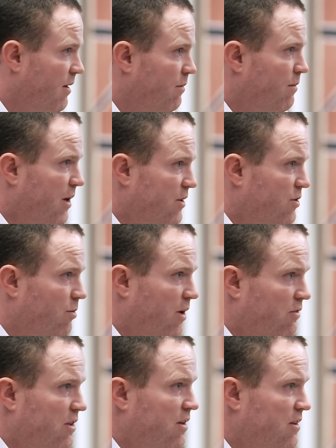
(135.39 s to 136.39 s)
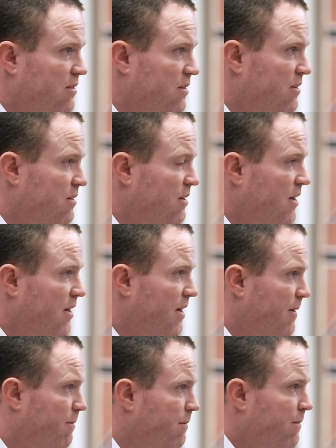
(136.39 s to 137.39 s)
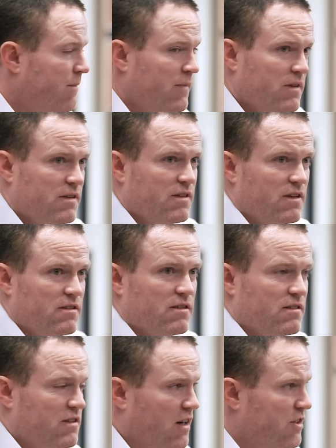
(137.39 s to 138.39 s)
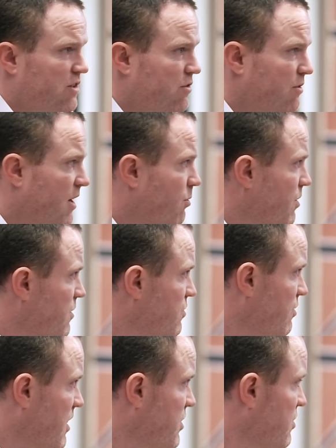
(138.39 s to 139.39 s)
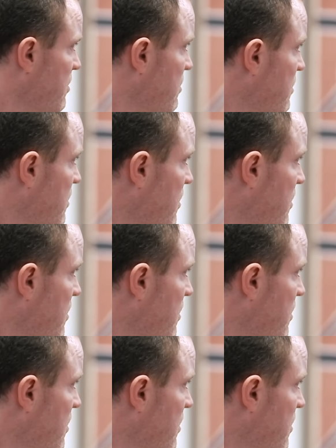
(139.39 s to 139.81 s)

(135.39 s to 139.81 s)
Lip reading: Make sure we have a decent, decent discussion around what the structure